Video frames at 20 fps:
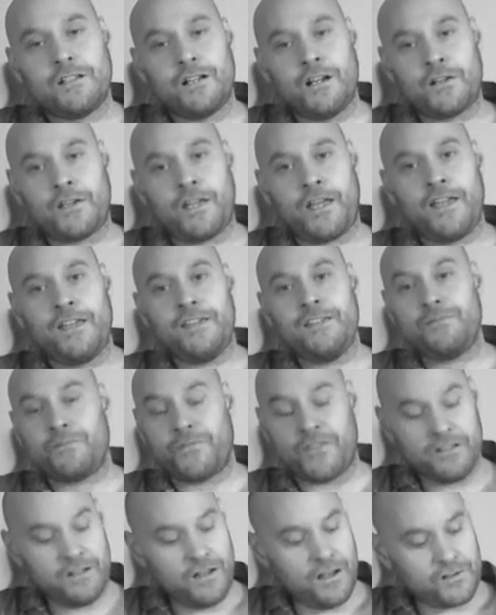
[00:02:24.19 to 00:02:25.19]
Okay,
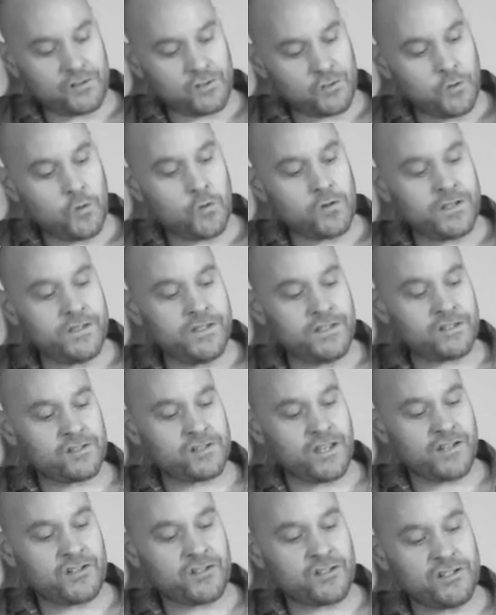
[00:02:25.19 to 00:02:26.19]
the last chord in this
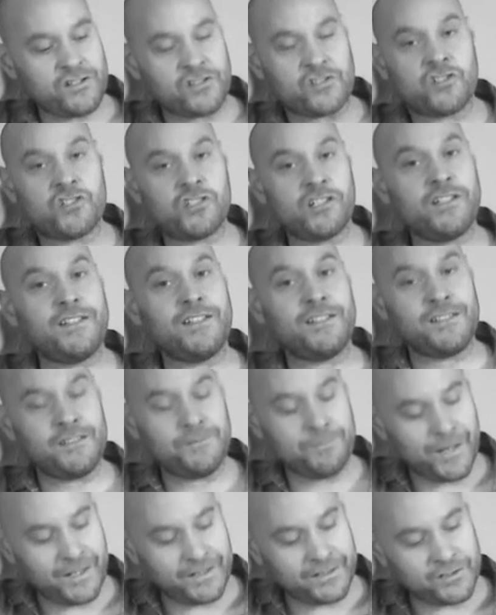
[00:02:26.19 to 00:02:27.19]
section is
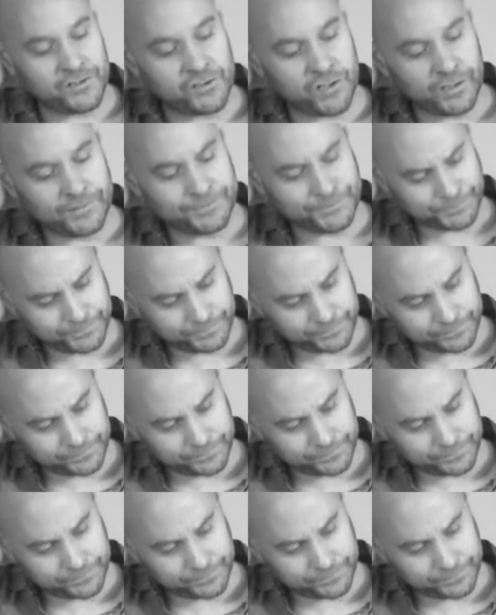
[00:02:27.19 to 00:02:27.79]
G major.